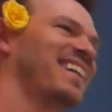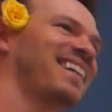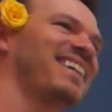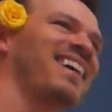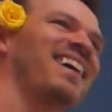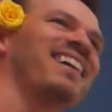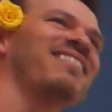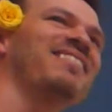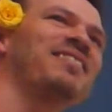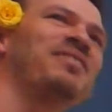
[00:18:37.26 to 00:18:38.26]
God,
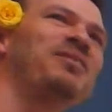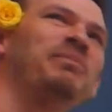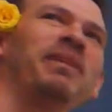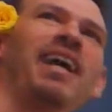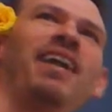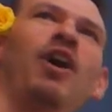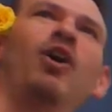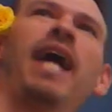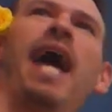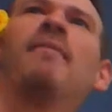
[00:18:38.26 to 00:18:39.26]
what a stupid head.
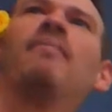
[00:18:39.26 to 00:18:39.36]
Okay.